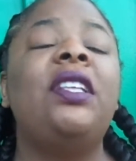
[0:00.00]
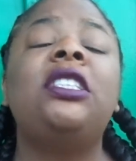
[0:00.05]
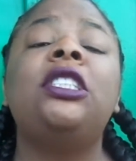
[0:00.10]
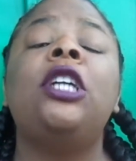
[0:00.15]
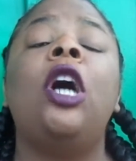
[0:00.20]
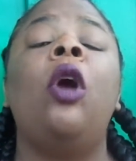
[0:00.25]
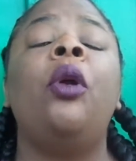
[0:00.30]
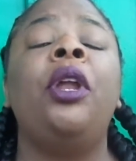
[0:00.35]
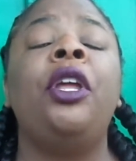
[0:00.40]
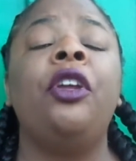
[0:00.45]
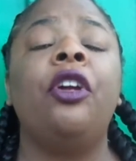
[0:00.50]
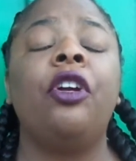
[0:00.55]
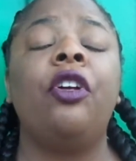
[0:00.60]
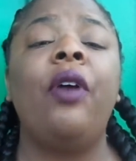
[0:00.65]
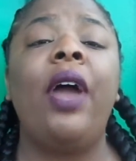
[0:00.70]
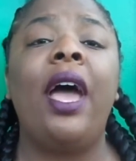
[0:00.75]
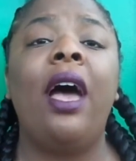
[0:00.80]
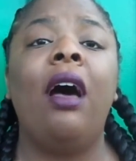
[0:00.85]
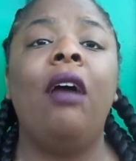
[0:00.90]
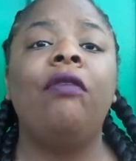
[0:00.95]
honing your
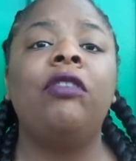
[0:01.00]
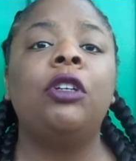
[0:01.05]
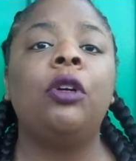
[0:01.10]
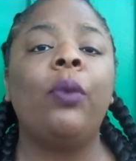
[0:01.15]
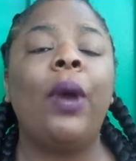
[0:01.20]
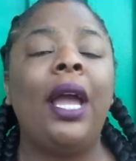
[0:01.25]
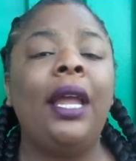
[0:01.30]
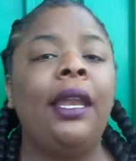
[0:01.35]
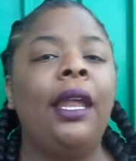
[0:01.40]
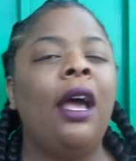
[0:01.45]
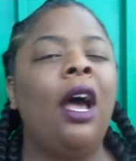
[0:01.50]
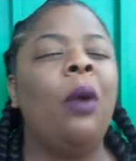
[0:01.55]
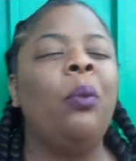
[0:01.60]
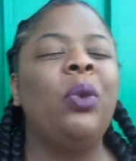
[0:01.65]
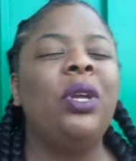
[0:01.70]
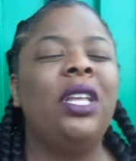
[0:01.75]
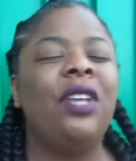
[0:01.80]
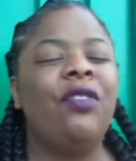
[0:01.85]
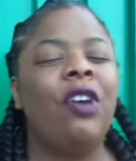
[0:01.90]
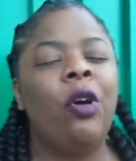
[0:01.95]
craft. So right now I'm
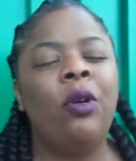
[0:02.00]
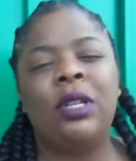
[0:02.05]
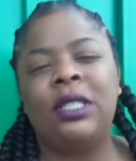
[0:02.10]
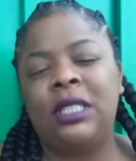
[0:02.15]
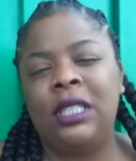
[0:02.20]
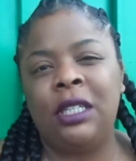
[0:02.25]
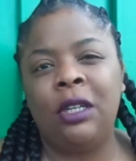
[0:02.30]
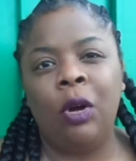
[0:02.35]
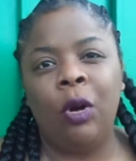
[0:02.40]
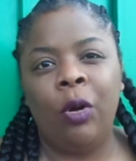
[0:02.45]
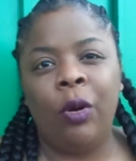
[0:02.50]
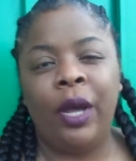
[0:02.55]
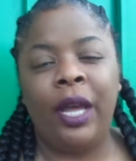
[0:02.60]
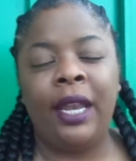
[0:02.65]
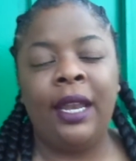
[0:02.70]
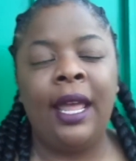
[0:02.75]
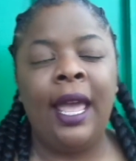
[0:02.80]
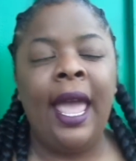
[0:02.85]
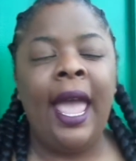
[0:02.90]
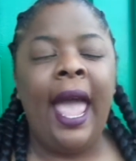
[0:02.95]
really focusing on
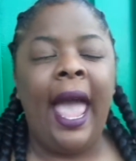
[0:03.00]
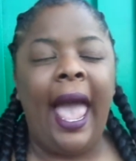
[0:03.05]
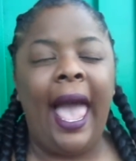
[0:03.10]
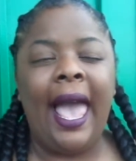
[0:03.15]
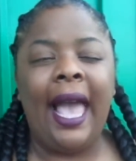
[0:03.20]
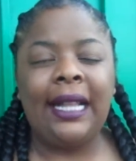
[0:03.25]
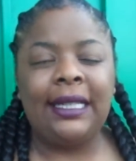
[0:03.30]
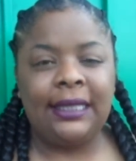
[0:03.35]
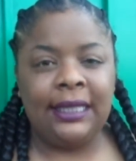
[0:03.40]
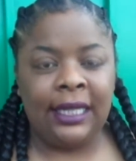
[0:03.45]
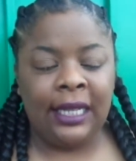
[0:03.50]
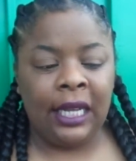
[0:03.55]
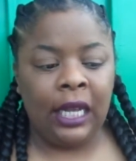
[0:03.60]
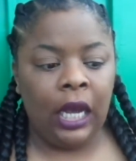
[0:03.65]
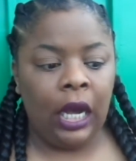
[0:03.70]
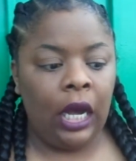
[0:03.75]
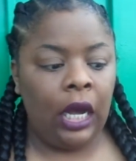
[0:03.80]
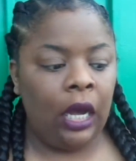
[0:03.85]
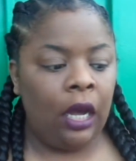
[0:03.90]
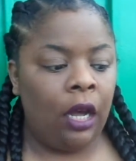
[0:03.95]
acting.
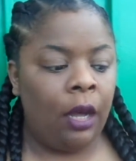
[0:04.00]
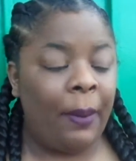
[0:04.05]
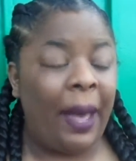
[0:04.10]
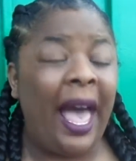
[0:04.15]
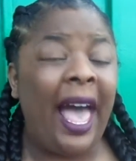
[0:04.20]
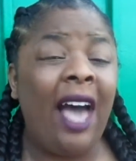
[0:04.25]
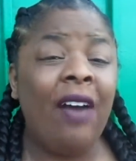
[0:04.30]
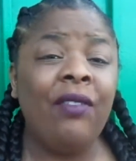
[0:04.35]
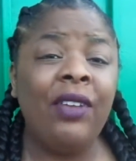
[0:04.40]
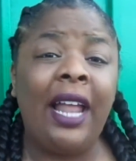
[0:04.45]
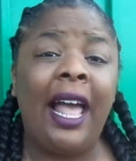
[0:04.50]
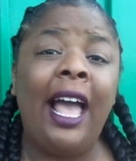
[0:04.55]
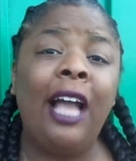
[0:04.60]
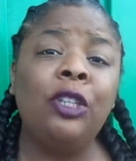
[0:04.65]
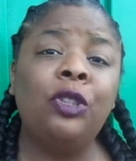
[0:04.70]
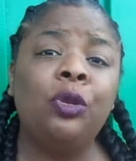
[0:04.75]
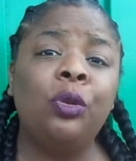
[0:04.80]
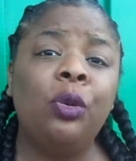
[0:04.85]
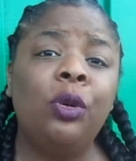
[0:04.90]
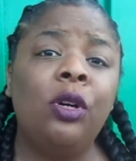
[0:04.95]
I have an
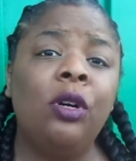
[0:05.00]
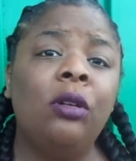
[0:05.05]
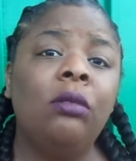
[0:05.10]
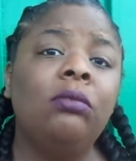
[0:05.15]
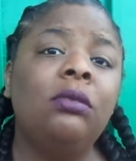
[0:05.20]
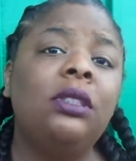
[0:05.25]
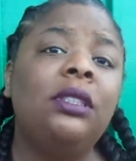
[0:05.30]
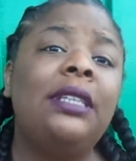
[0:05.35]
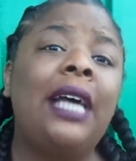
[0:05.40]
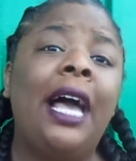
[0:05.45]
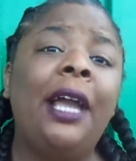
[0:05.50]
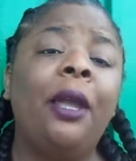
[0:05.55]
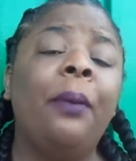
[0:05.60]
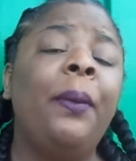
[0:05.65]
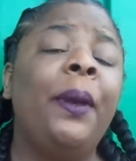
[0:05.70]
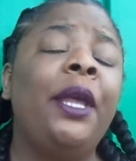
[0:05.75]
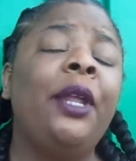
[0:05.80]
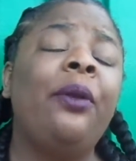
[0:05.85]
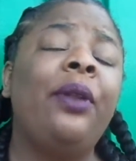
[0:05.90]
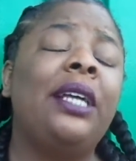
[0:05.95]
actual
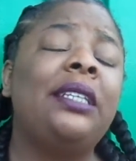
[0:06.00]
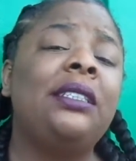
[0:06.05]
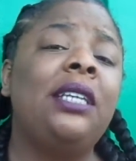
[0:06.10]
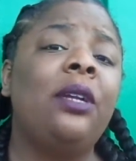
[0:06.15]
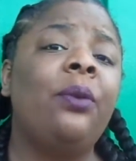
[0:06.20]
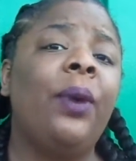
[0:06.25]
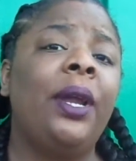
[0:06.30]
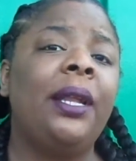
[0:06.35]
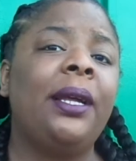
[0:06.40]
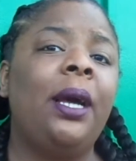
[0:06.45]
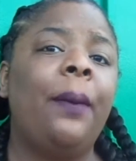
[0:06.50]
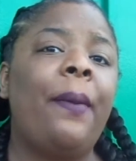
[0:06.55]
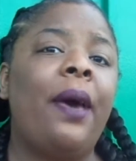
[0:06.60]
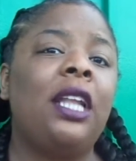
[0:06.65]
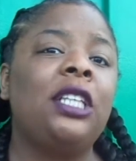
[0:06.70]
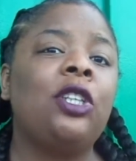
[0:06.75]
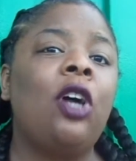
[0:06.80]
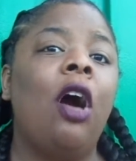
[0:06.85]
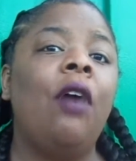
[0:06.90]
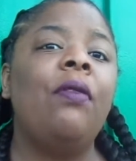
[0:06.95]
documentary that's getting ready to come out.
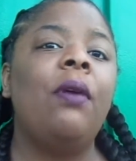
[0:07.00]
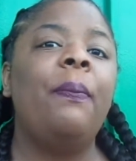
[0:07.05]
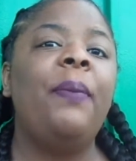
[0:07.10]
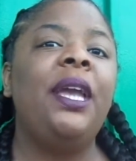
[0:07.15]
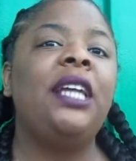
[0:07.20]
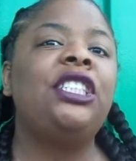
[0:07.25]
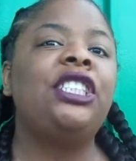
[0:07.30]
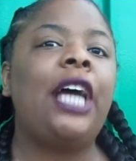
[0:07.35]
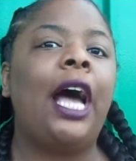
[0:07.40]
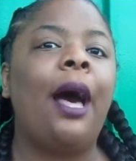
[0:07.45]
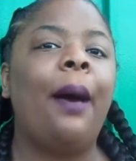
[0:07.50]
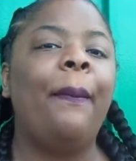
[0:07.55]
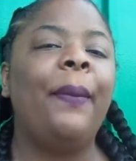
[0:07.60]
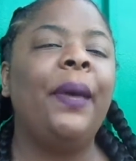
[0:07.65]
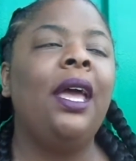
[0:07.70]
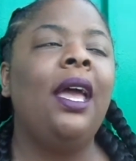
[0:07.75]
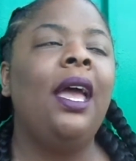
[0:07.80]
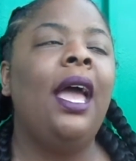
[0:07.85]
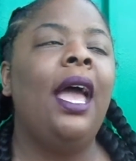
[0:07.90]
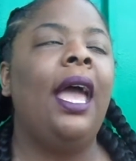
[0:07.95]
It's called The Big Chop,
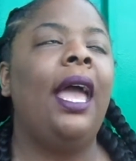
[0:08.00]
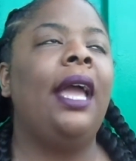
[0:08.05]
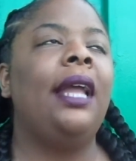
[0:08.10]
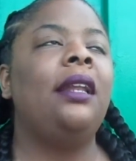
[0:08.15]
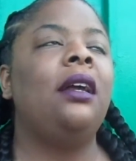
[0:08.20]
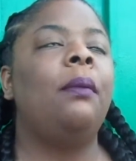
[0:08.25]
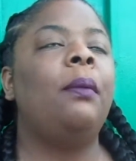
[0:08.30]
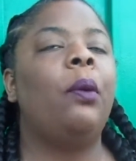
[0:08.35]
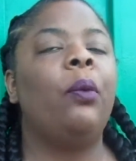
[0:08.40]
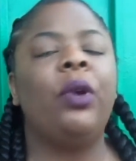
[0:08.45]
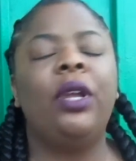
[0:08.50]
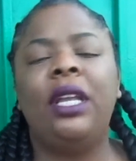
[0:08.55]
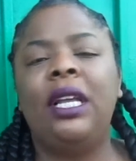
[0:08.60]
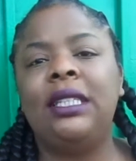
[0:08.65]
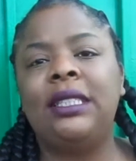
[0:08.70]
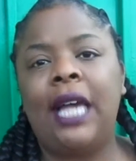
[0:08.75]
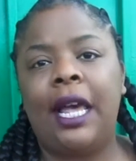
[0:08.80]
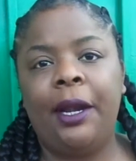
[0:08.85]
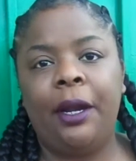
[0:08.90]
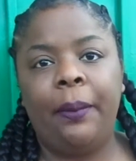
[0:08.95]
and I'm really
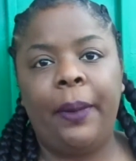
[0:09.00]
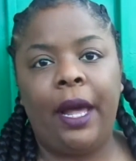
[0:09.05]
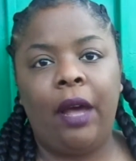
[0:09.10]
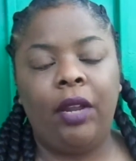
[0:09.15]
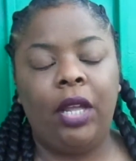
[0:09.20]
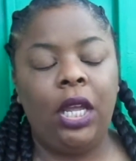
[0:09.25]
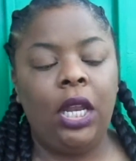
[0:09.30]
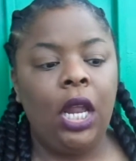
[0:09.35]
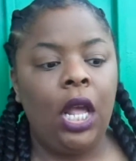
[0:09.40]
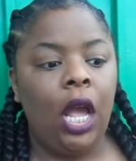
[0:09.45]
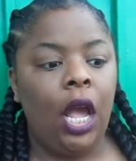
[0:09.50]
excited about it.